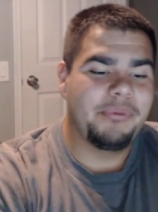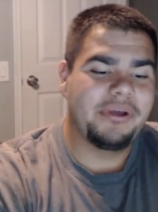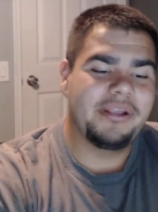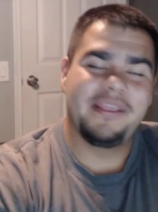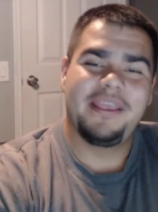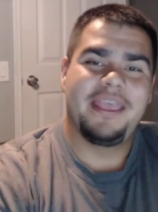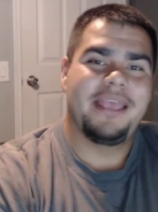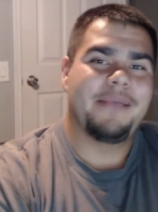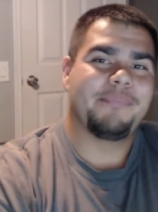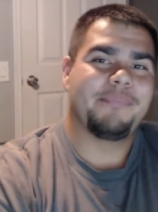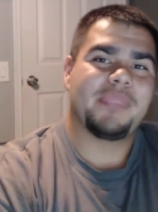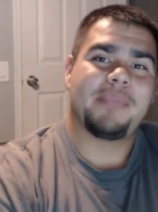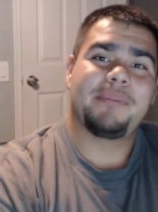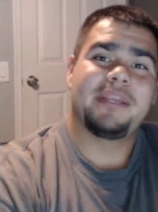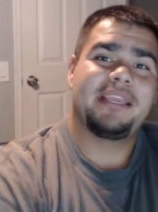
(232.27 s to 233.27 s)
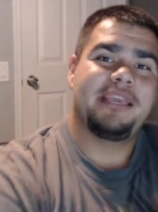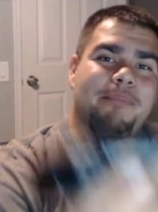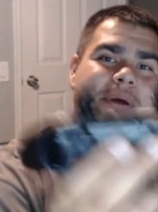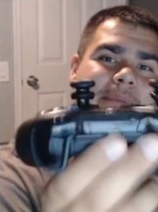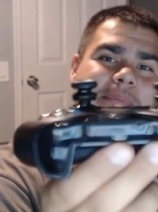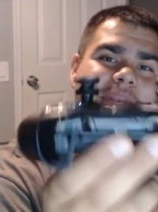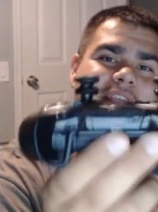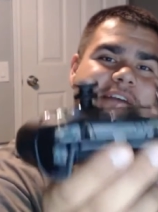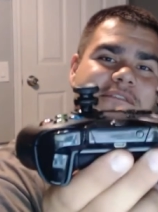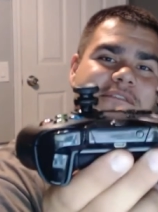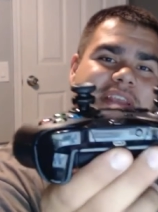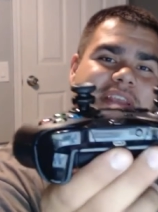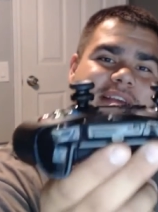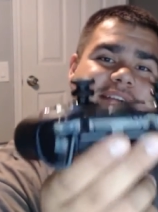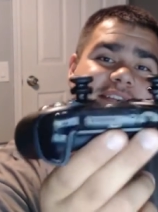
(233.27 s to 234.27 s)
But I'm gonna keep pumping
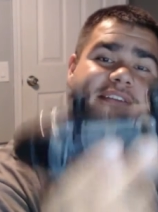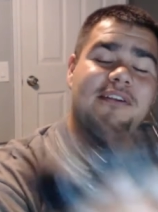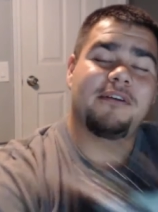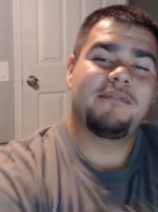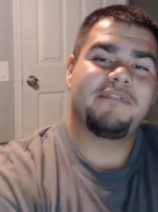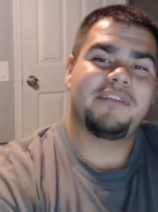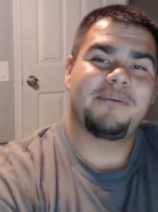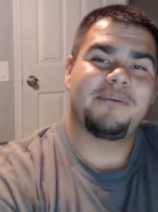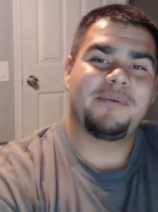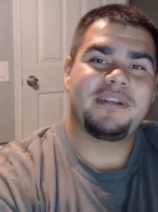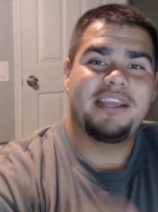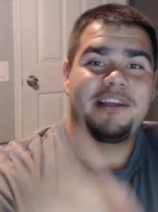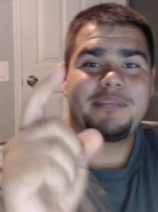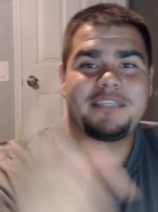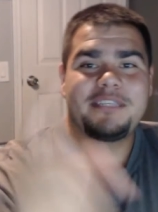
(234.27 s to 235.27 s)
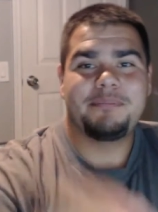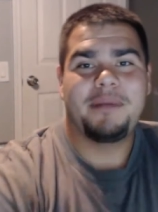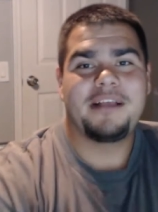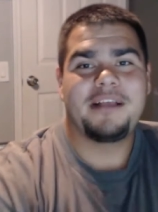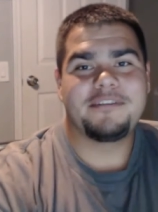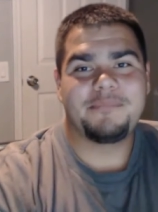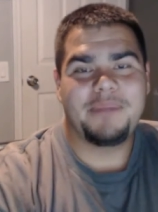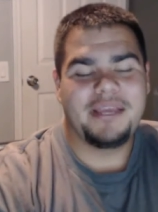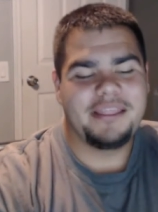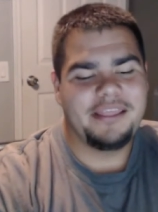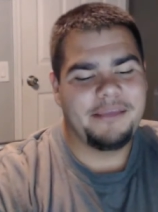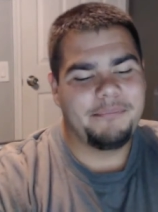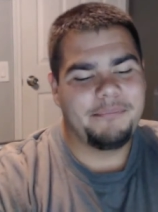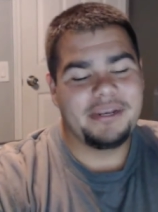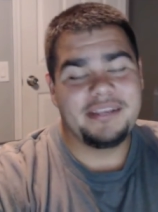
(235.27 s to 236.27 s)
out videos and hopefully one day I'll be sponsored by
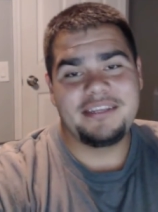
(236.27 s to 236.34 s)
them.